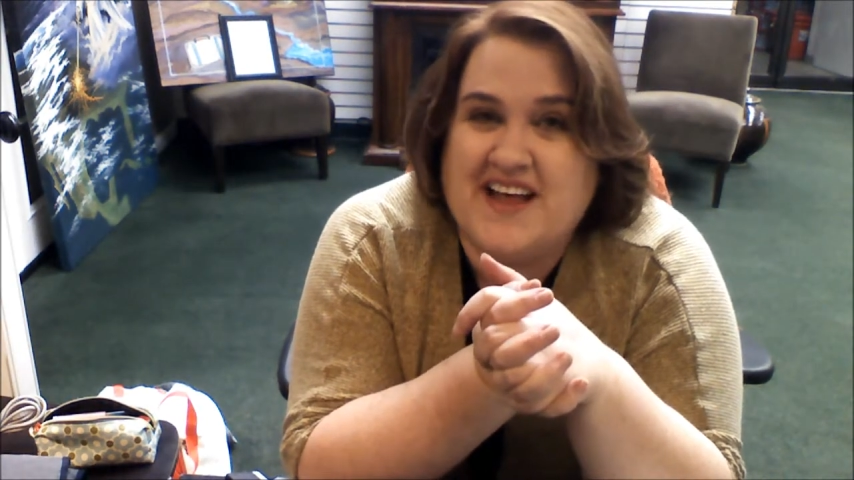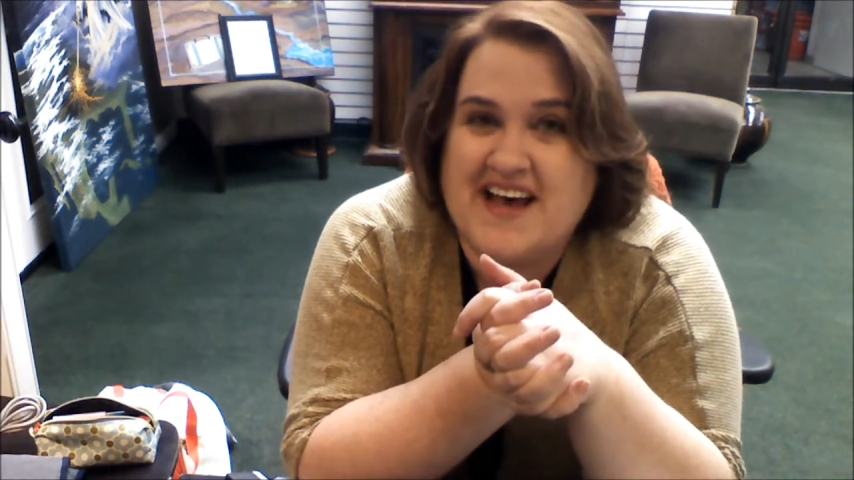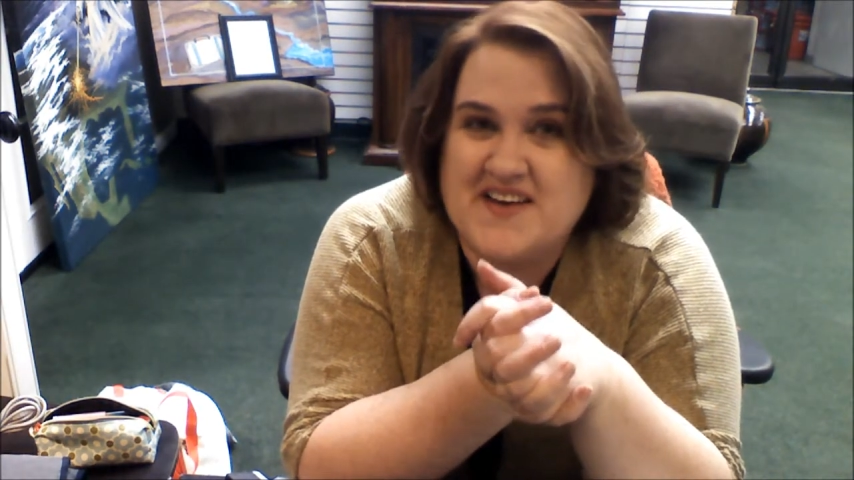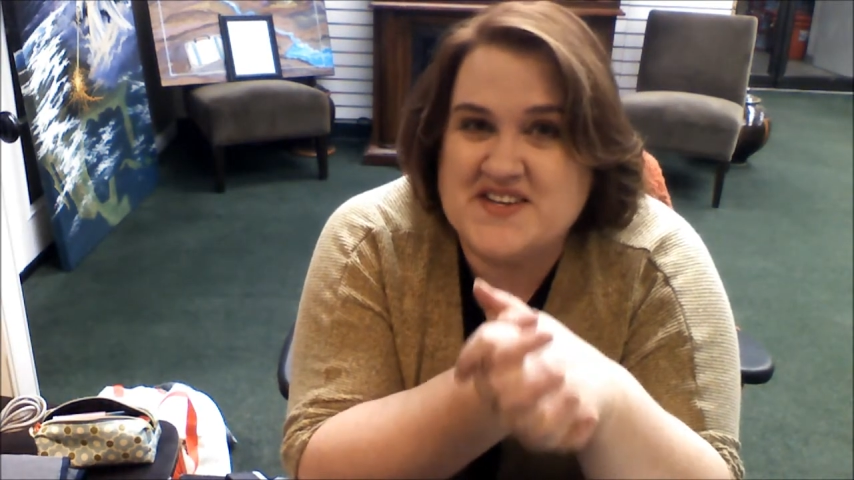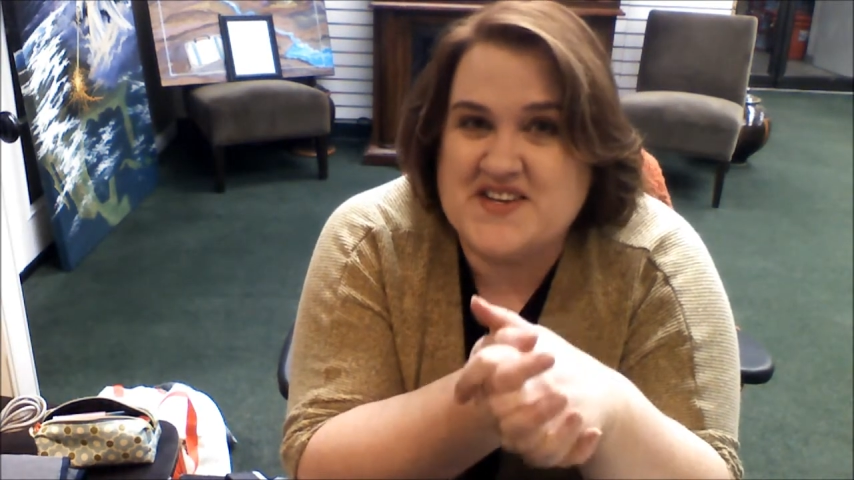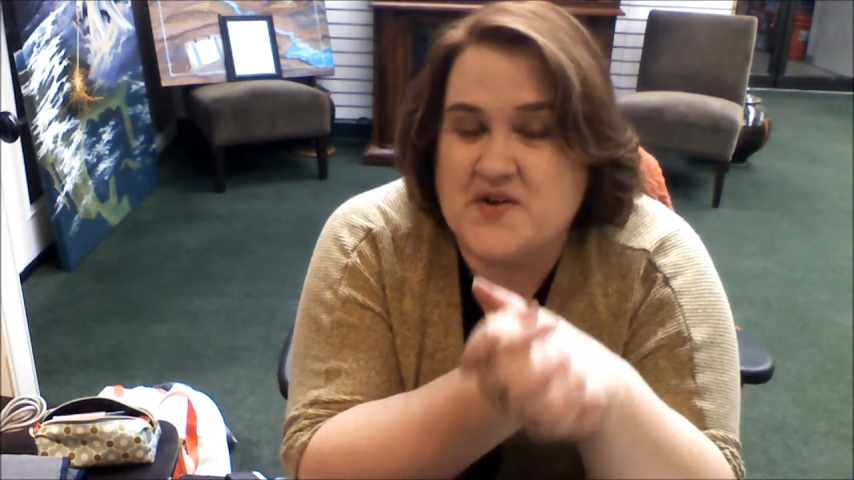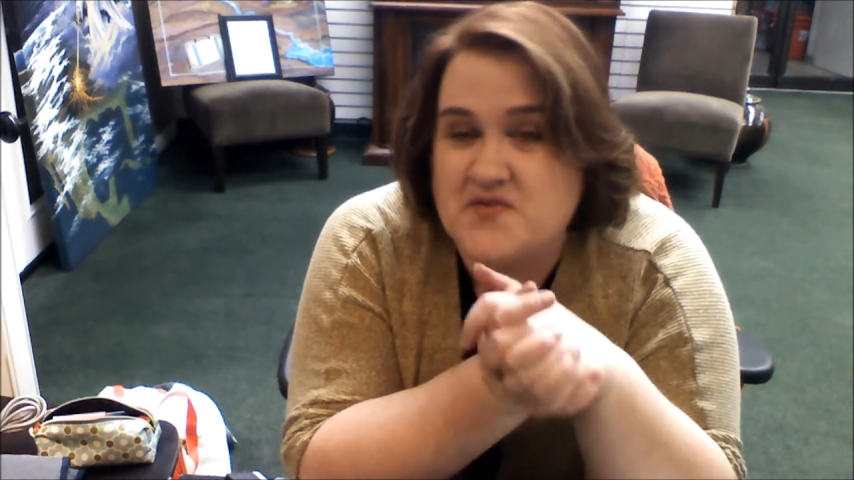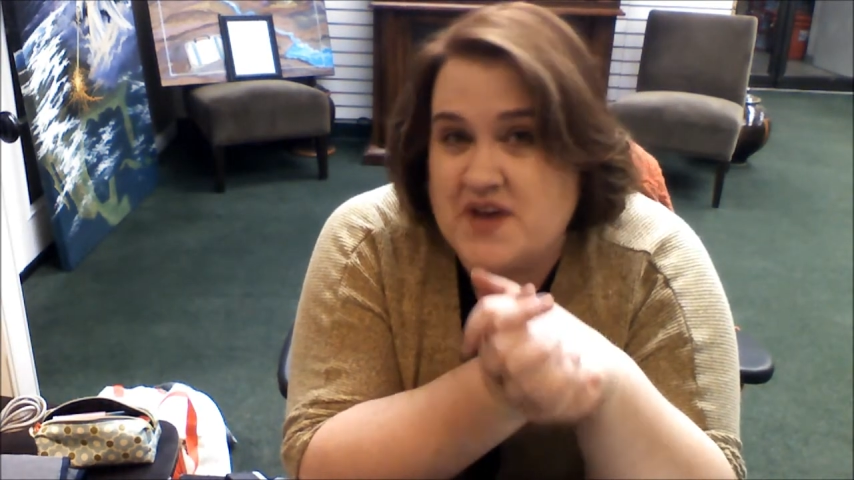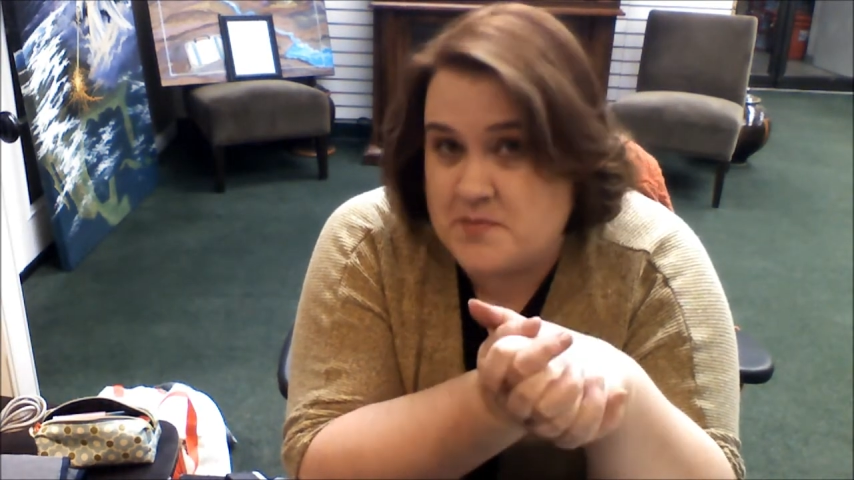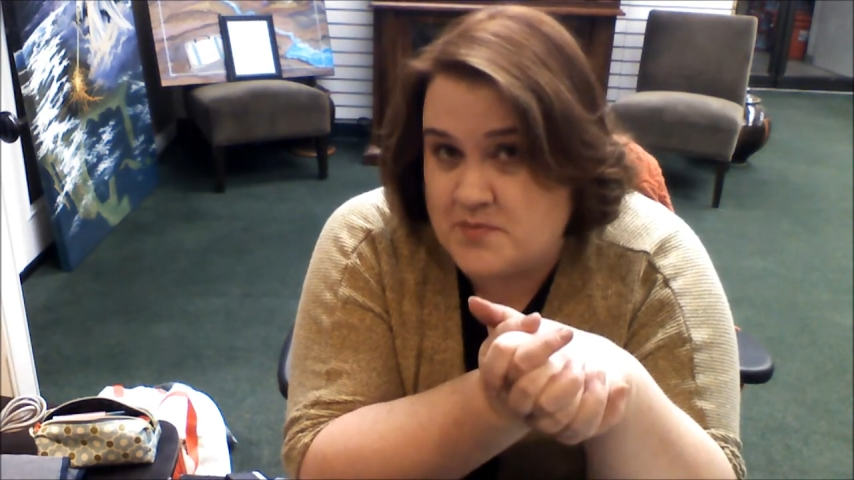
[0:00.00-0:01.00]
have the
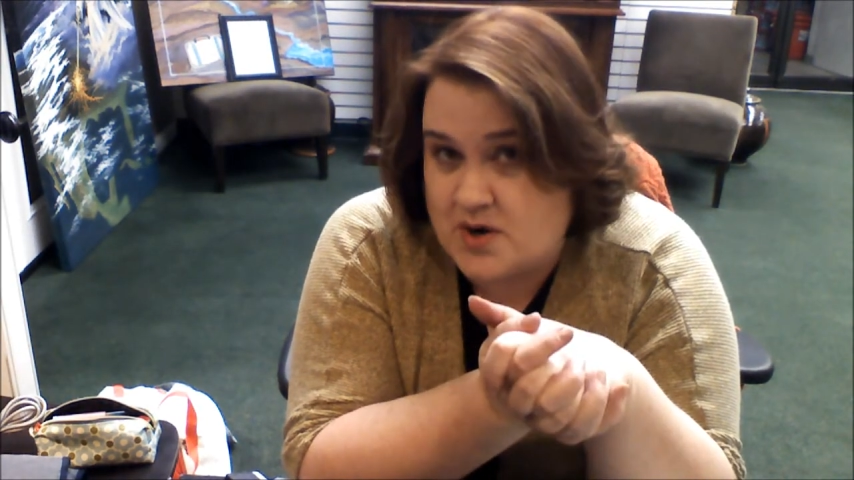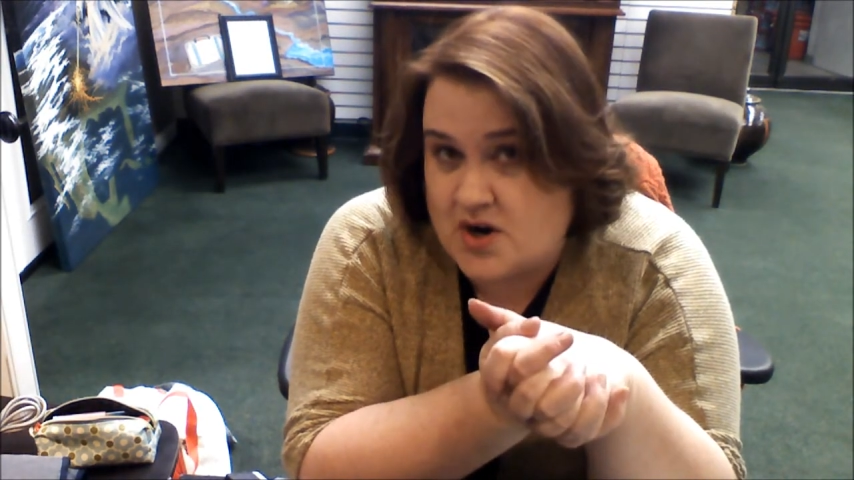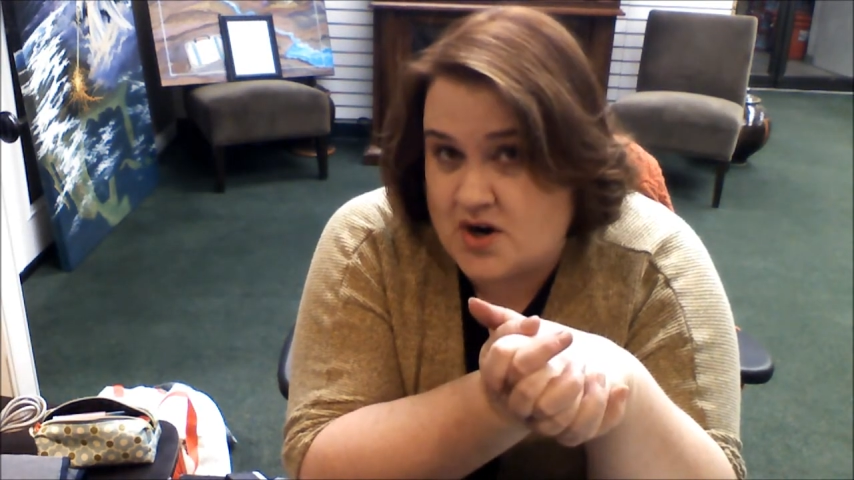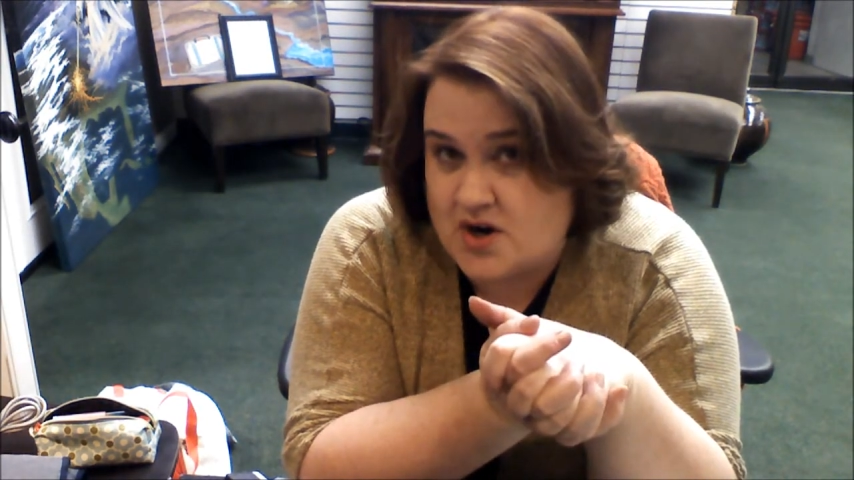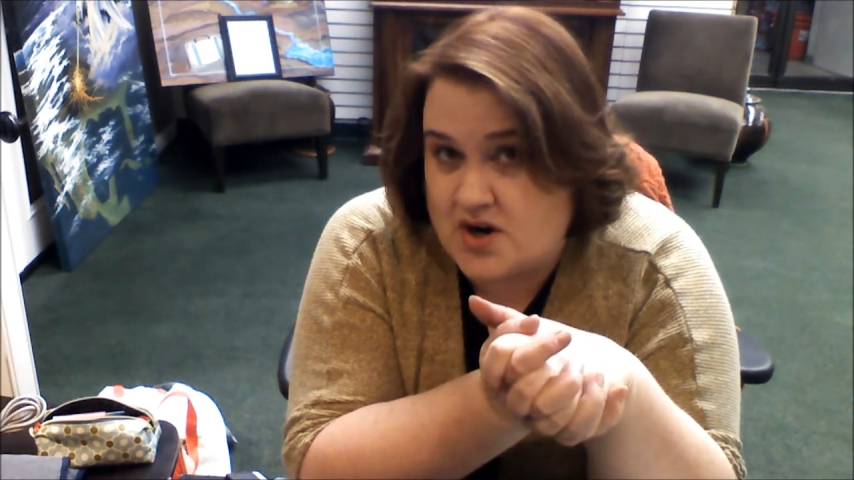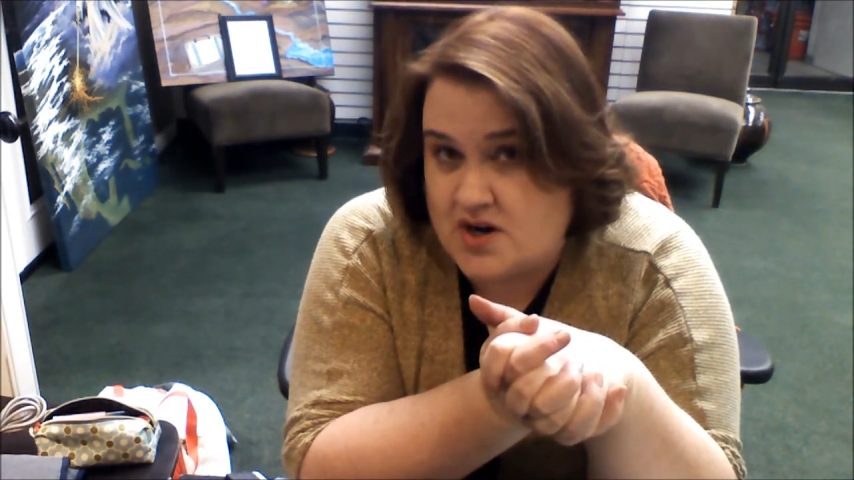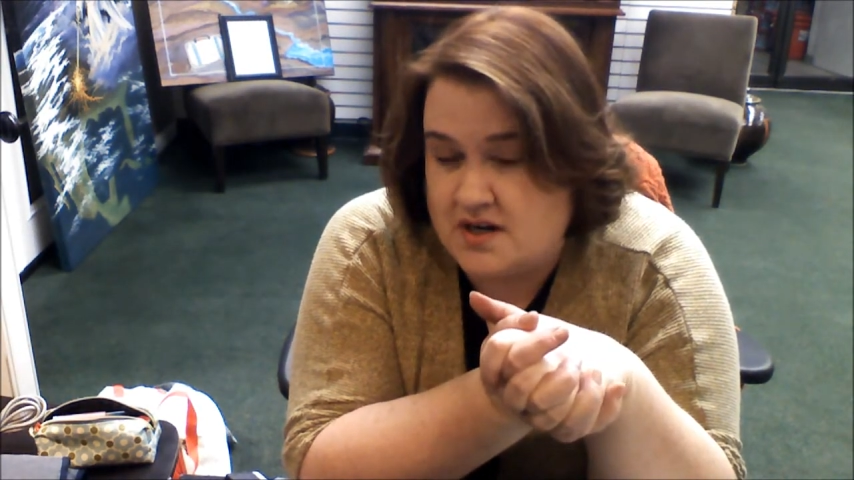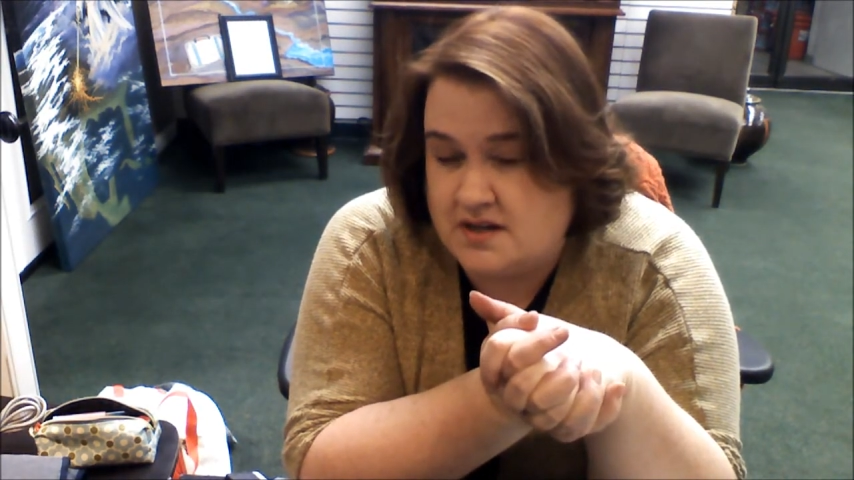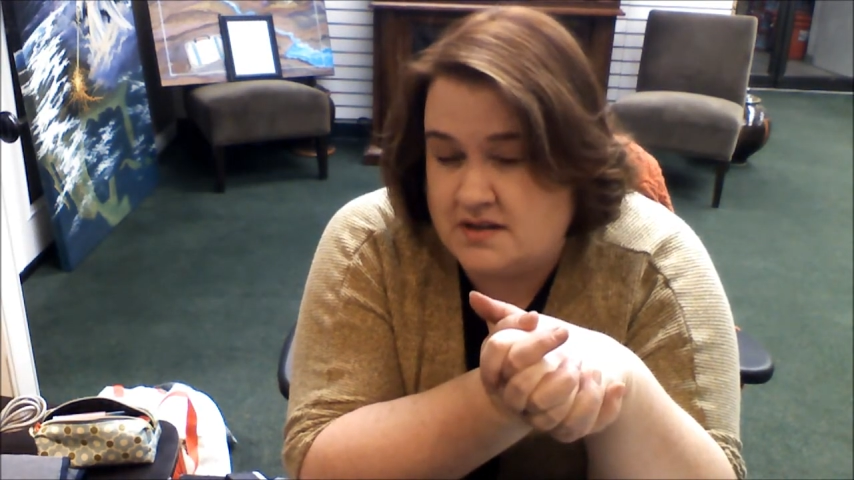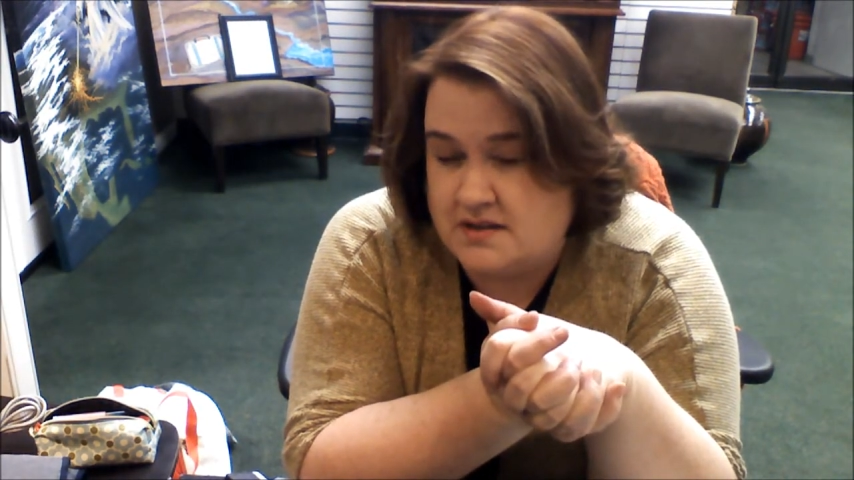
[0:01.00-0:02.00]
November
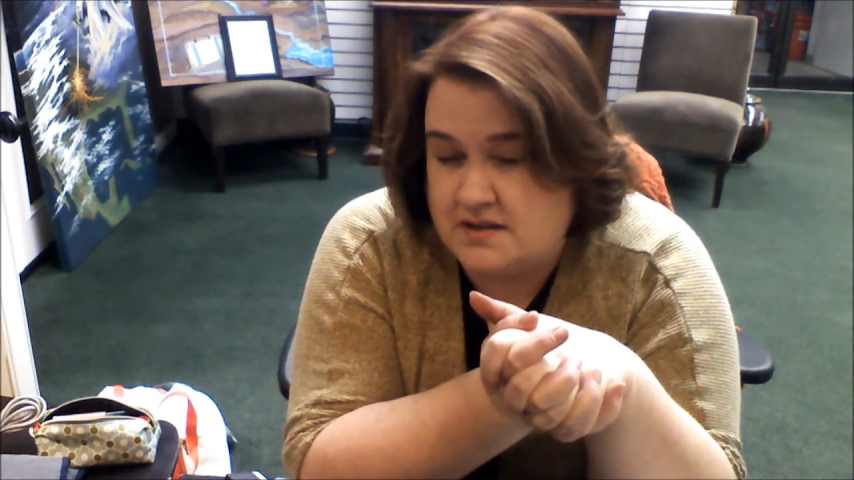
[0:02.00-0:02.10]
